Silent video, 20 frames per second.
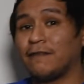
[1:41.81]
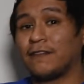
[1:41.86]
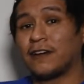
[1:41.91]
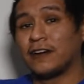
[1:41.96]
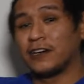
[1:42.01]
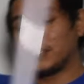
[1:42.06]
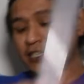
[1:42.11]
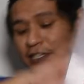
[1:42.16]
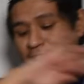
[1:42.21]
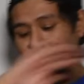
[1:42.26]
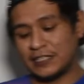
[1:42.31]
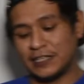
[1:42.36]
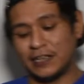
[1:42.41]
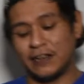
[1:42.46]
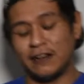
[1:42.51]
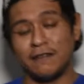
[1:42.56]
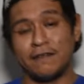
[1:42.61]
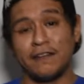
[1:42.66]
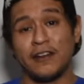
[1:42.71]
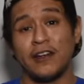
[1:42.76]
versions
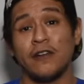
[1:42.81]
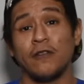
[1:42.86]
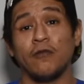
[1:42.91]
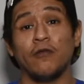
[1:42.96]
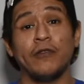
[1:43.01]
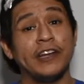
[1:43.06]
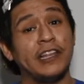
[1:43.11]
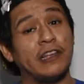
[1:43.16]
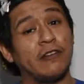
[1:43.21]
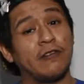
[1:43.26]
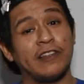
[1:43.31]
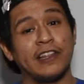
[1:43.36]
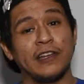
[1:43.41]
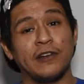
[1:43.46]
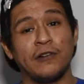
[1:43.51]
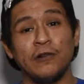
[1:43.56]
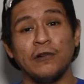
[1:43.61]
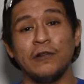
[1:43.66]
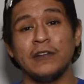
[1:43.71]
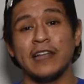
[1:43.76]
of really, really
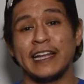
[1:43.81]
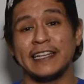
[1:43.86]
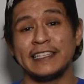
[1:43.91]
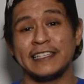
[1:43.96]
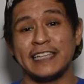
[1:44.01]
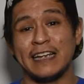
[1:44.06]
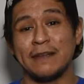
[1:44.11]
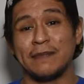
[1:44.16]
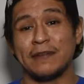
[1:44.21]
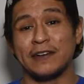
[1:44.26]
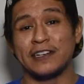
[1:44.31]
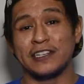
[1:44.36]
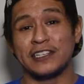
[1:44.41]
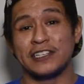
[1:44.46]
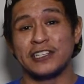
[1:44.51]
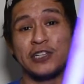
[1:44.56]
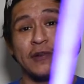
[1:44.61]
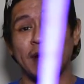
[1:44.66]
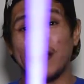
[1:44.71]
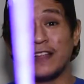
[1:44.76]
cool lightsabers
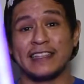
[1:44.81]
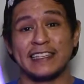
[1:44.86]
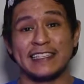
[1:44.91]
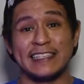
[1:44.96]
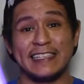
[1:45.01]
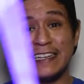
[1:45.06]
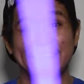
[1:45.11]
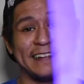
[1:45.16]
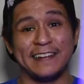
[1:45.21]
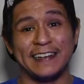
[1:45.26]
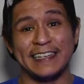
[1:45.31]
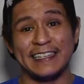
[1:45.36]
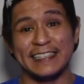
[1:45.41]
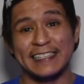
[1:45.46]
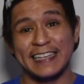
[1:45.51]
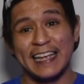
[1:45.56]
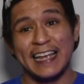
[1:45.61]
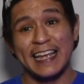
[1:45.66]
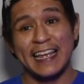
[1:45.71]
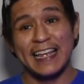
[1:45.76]
throughout the series
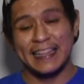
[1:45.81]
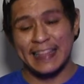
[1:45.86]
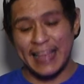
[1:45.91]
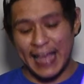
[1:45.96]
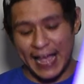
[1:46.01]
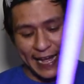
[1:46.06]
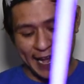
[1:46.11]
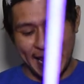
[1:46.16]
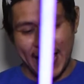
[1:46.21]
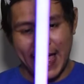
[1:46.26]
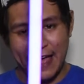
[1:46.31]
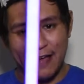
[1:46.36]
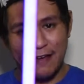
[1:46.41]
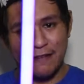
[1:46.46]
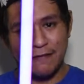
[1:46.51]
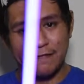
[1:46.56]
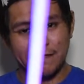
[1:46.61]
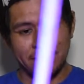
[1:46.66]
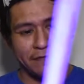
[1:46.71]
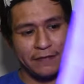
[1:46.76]
that
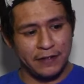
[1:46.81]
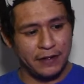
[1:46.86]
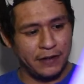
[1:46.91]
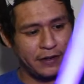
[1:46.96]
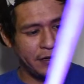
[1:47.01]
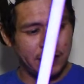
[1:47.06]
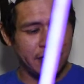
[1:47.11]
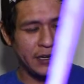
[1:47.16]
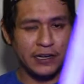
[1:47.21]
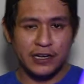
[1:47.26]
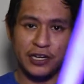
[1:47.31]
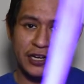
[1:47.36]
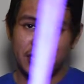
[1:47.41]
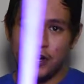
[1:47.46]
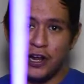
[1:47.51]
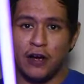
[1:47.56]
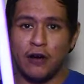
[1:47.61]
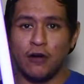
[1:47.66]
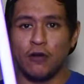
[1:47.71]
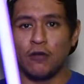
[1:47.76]
have, you
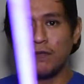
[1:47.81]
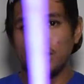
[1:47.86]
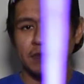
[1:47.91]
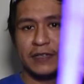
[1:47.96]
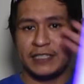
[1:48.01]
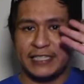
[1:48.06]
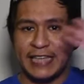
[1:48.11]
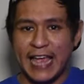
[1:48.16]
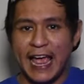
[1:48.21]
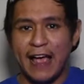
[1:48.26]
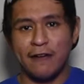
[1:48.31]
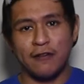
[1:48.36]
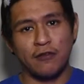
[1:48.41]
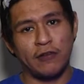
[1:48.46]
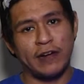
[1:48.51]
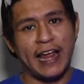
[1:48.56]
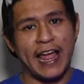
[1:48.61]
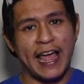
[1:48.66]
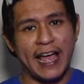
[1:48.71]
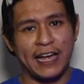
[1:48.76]
know, sound
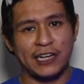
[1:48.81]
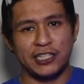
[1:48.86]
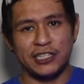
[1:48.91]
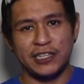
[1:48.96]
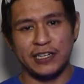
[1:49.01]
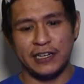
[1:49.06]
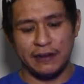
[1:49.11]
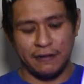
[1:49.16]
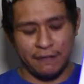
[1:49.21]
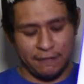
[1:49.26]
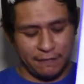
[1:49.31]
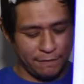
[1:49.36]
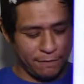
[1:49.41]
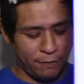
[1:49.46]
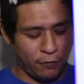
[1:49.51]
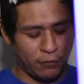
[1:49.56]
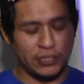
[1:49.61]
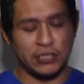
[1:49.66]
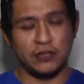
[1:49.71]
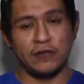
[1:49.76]
reaction,
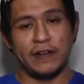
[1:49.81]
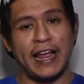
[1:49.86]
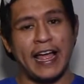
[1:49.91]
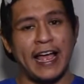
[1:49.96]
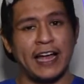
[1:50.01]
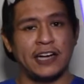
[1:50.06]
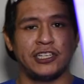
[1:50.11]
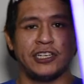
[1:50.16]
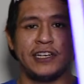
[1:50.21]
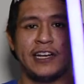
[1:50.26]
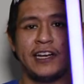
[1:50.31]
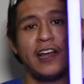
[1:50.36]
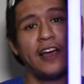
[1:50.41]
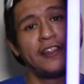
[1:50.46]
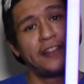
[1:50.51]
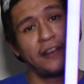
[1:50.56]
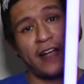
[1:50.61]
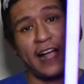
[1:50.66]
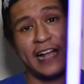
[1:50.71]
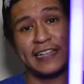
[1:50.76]
force reaction,
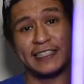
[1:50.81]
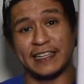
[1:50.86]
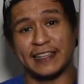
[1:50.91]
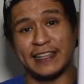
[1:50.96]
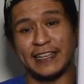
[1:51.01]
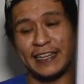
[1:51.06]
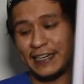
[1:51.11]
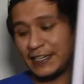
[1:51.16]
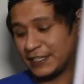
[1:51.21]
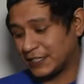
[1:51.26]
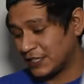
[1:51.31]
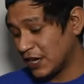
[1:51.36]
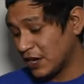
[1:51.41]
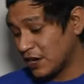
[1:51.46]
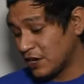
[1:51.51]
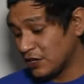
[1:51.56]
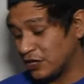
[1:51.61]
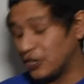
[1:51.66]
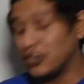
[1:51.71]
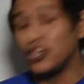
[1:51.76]
other kinds of things.
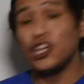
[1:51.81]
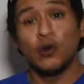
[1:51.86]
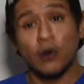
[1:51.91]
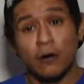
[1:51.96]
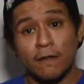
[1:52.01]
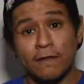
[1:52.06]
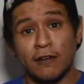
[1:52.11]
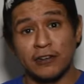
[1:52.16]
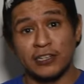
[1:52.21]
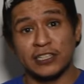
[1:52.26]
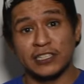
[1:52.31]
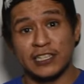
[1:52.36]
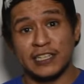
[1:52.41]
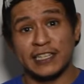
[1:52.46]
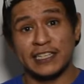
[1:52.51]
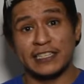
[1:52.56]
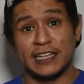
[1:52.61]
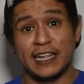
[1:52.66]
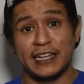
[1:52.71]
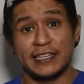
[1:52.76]
The newer versions of
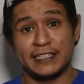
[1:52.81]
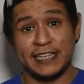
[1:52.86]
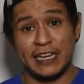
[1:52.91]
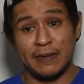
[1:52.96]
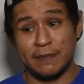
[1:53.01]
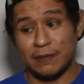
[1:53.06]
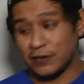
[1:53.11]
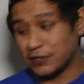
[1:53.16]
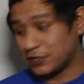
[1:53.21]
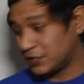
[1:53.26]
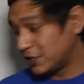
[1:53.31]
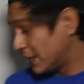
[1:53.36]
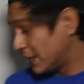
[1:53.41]
these lightsabers